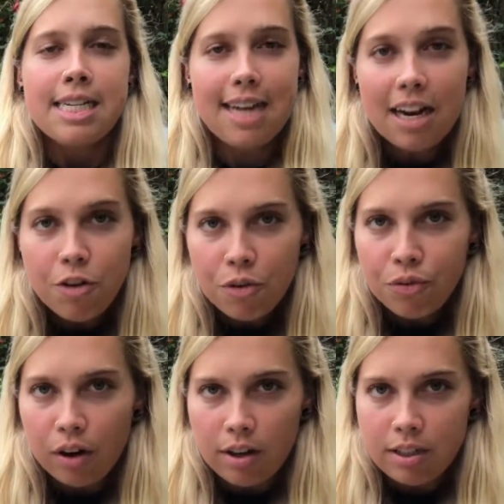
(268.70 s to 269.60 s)
Dental
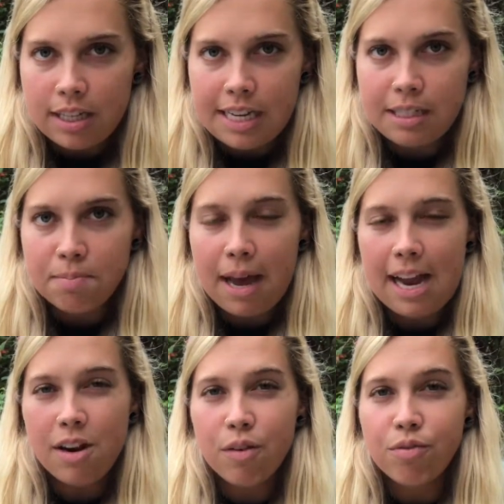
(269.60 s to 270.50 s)
floss is
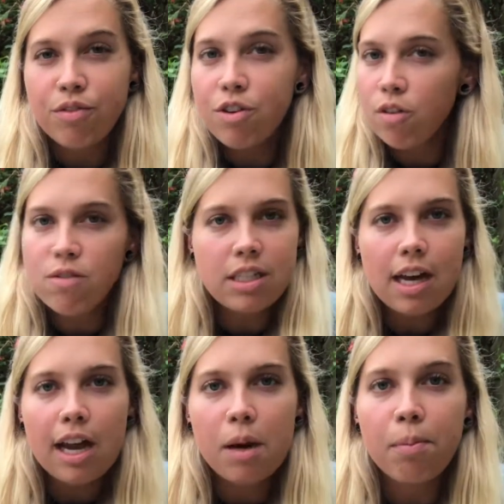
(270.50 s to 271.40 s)
made of
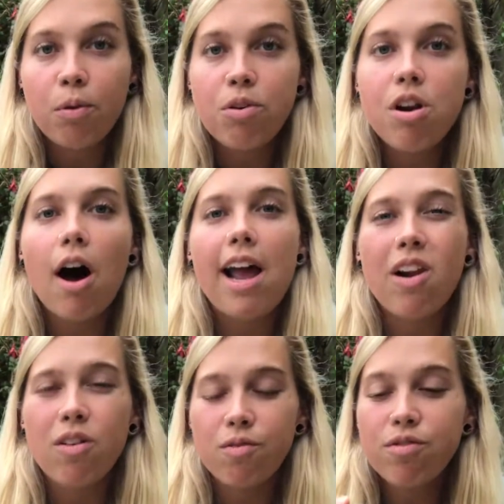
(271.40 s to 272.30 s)
non-recyclable
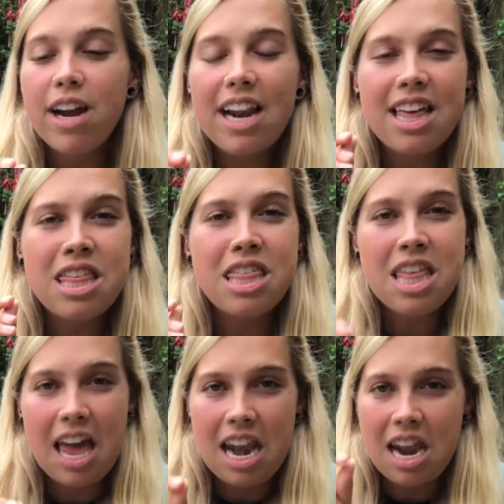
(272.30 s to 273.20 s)
nylon, really
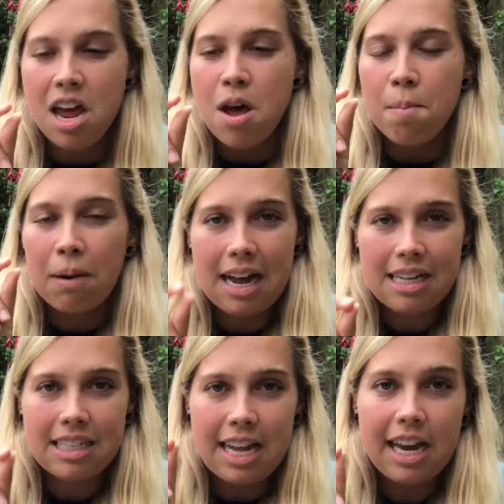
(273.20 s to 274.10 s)
thin
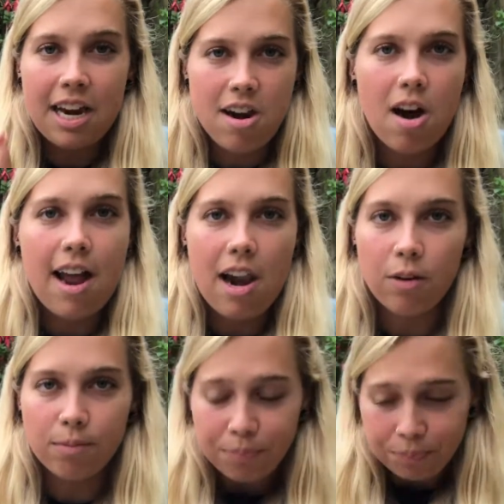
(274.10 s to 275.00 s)
plastic
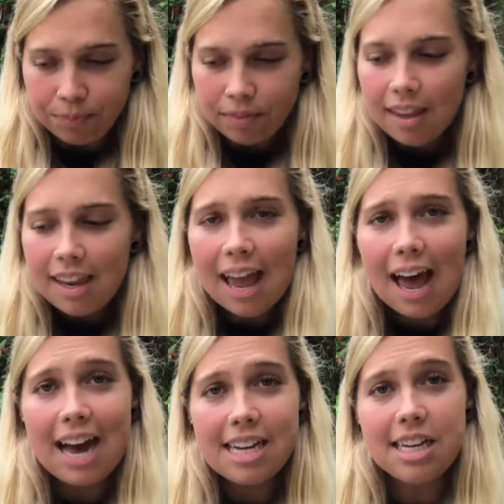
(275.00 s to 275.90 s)
nylon.
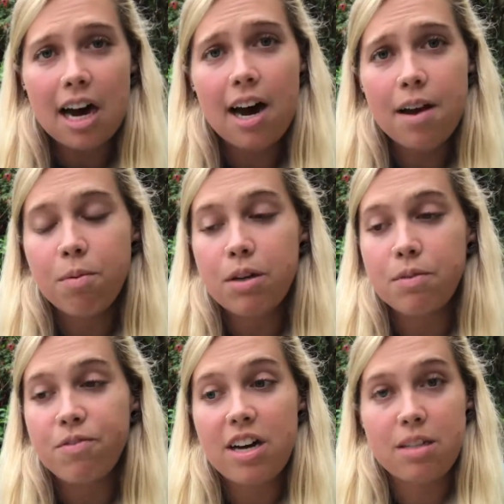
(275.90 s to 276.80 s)
And I
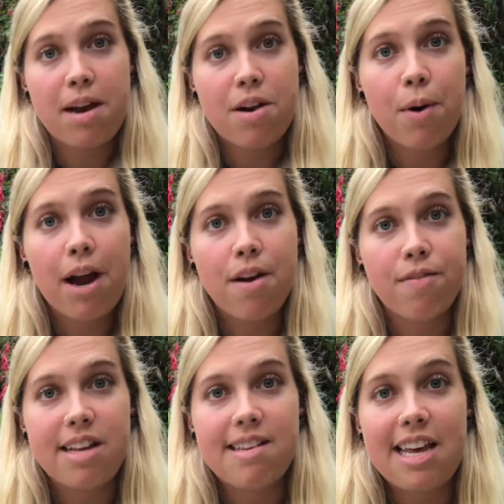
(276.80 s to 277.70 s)
was first made aware
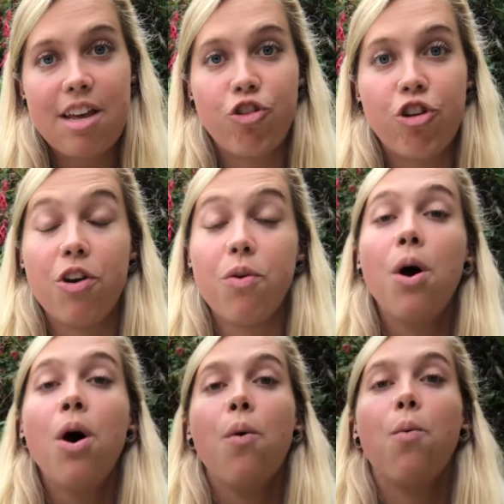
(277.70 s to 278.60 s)
of this issue
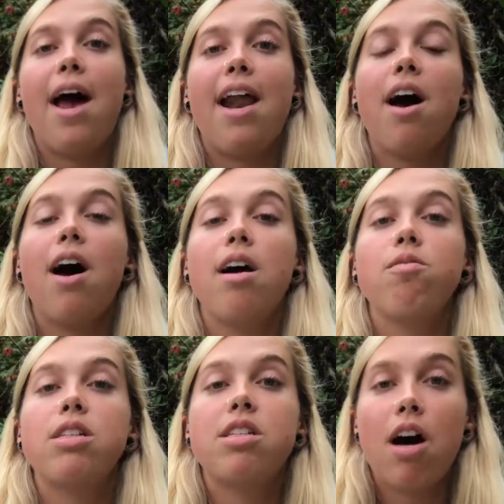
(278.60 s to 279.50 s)
when I
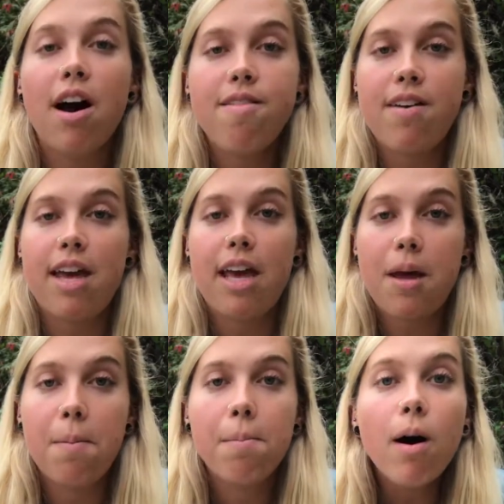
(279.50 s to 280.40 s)
was diving
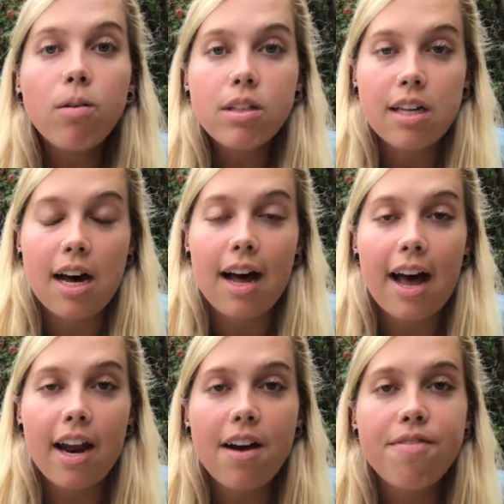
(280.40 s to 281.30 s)
in Malta,
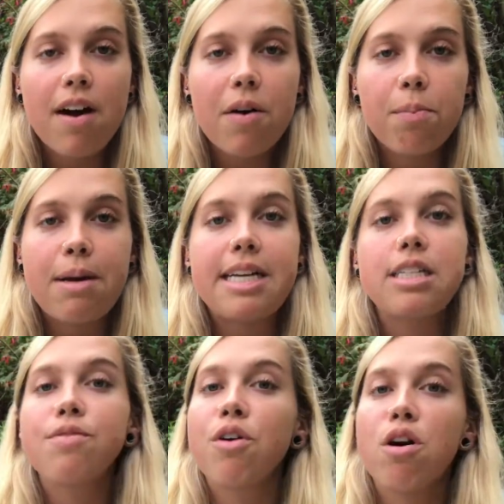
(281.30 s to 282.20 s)
and I found a piece of